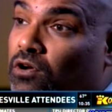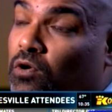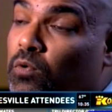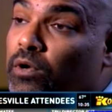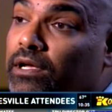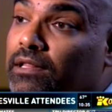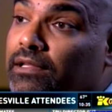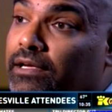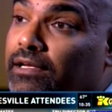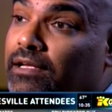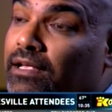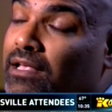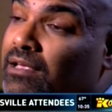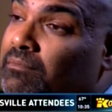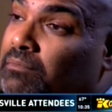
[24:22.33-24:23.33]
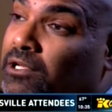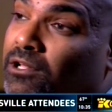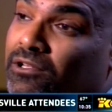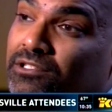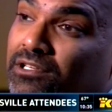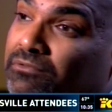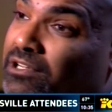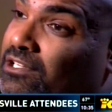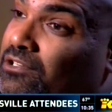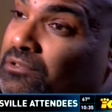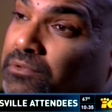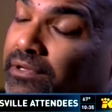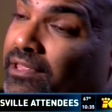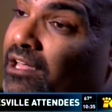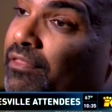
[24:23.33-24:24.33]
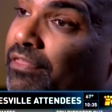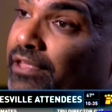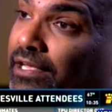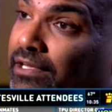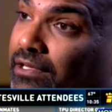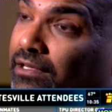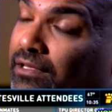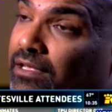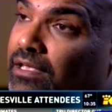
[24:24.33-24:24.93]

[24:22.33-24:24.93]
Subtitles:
quickly, but also we do it without thinking.